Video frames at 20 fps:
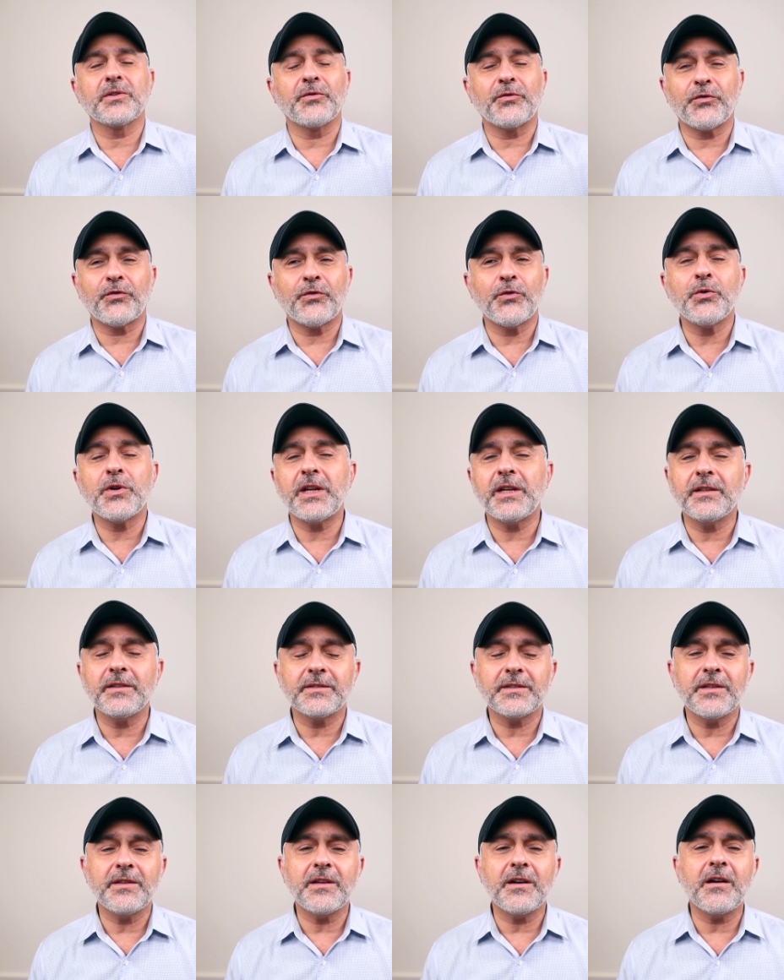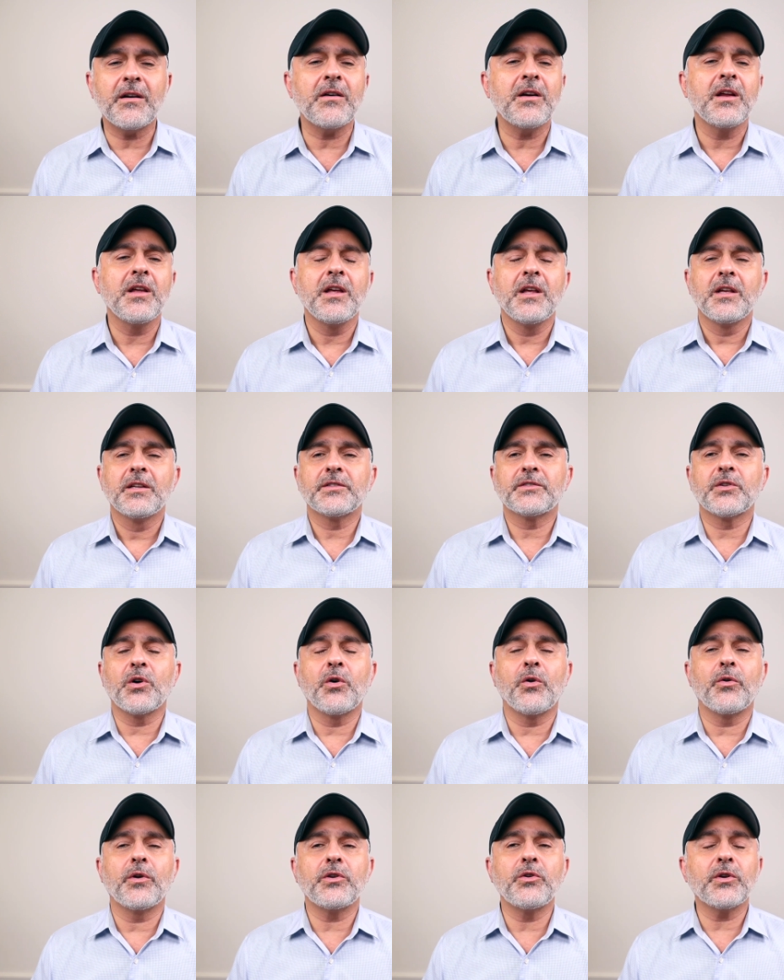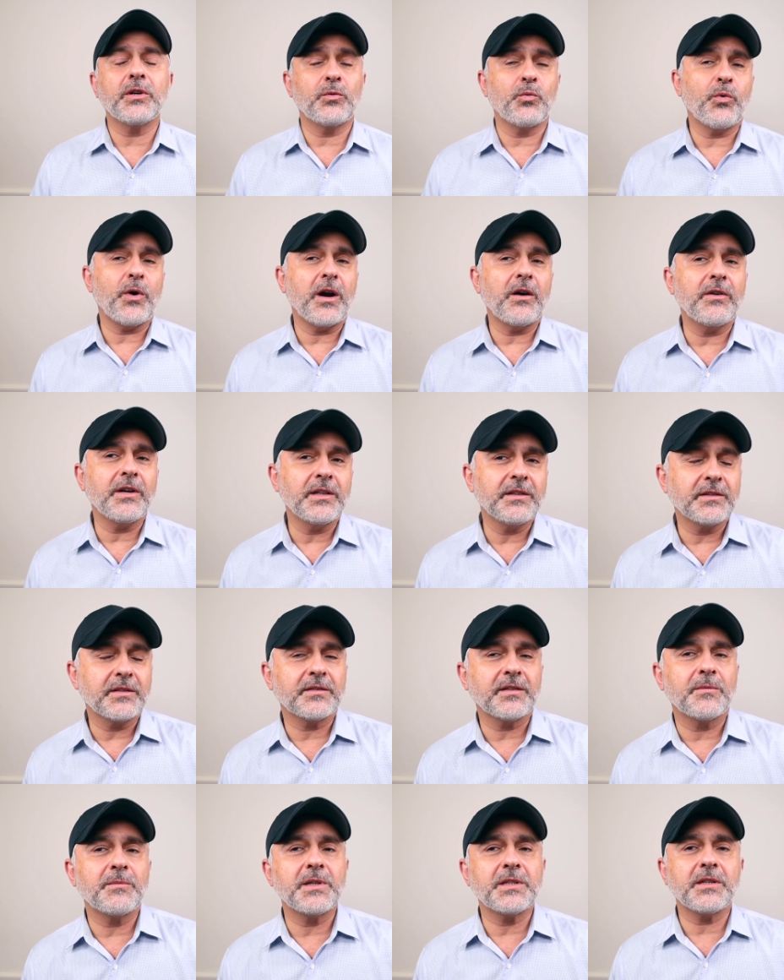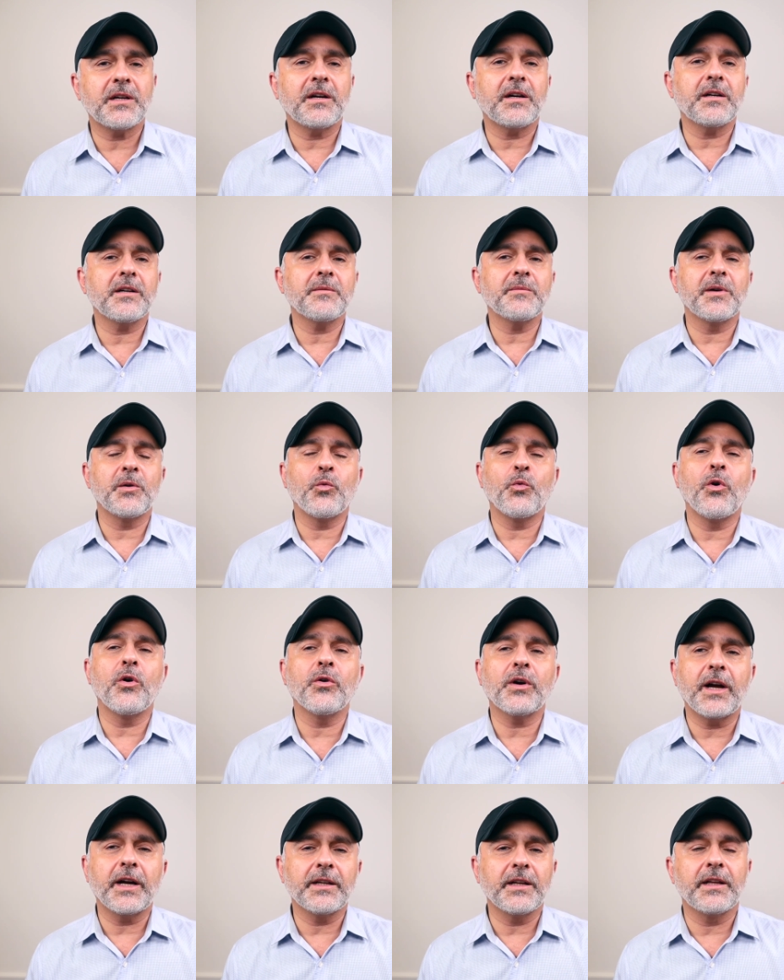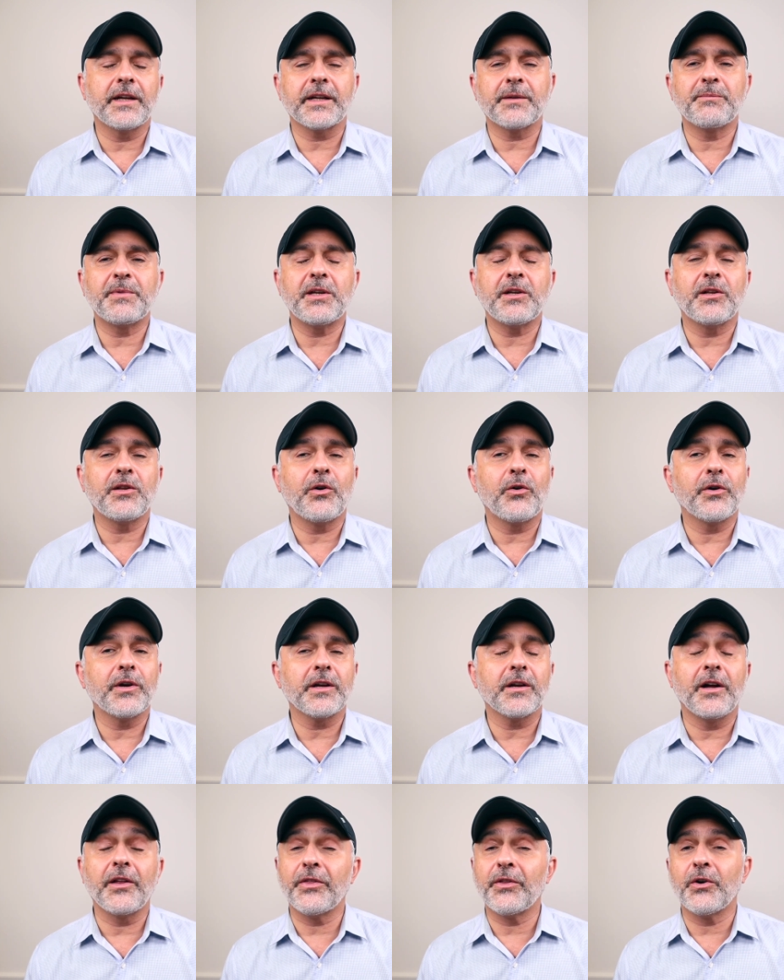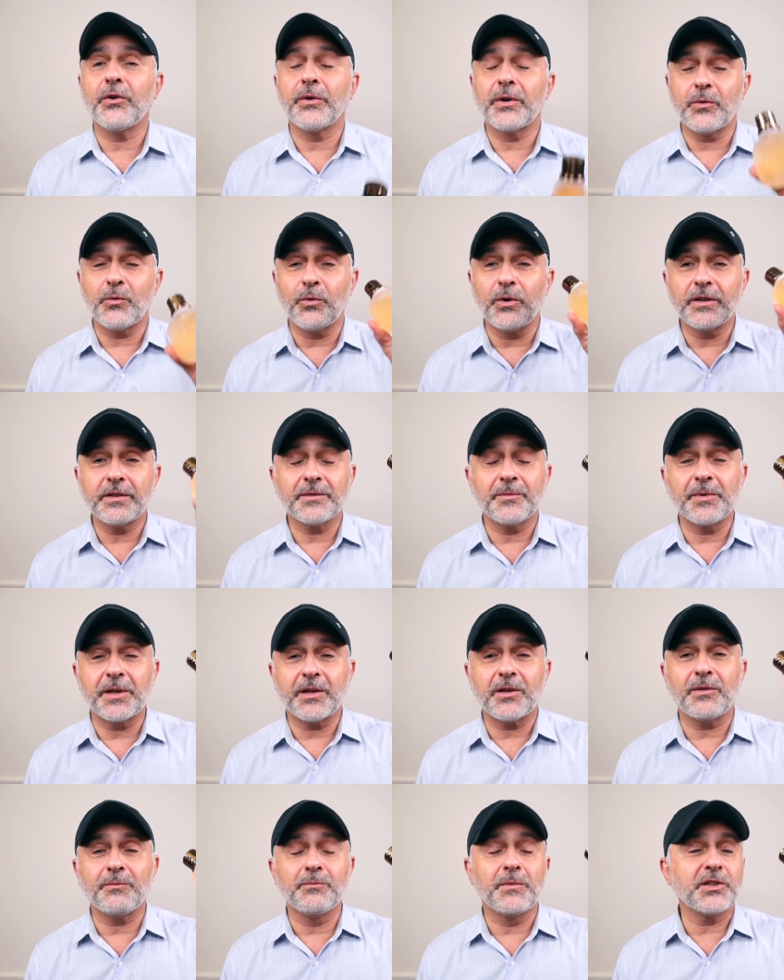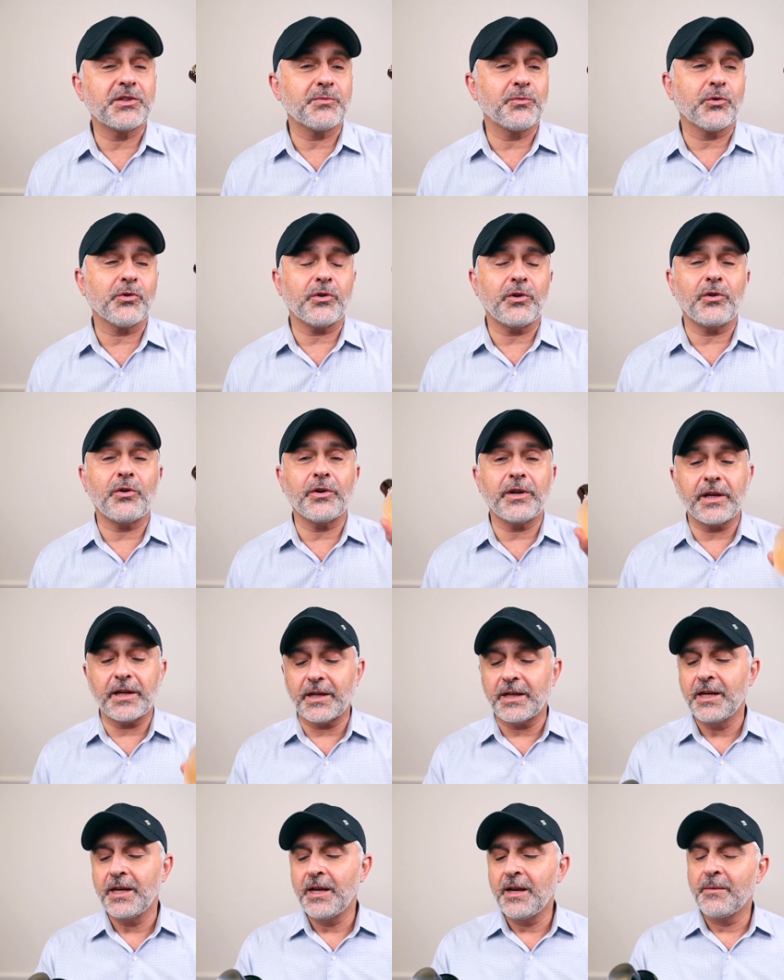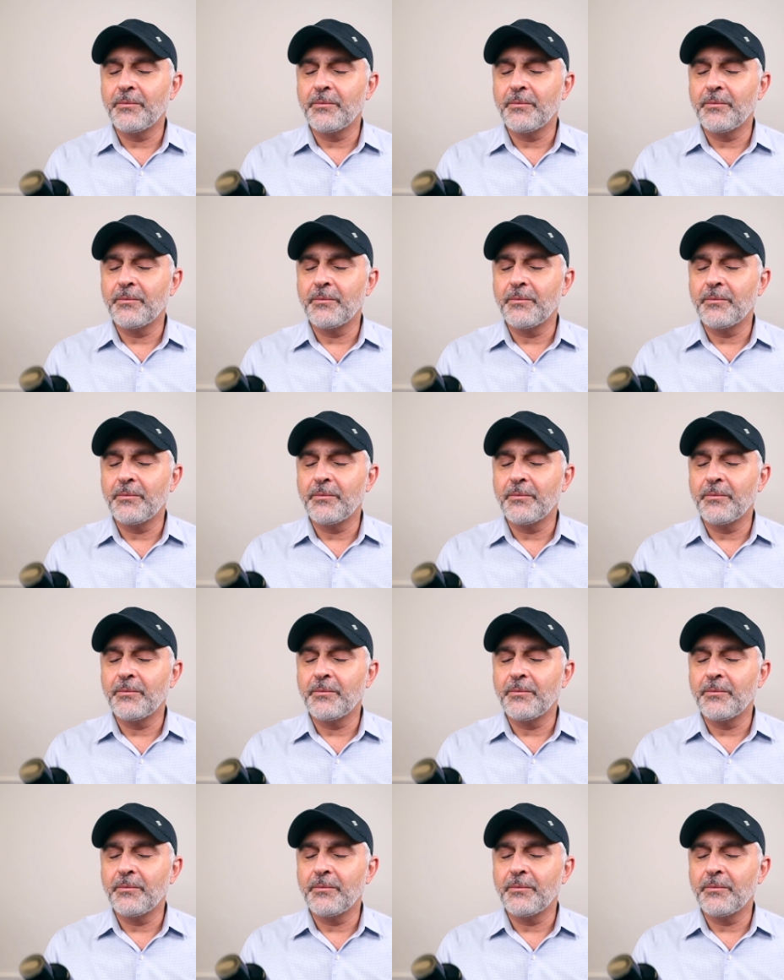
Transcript: the fruitiness in there. So you could wear it in the summertime. It won't kind of like be cloying, although it was a bit much more cloying.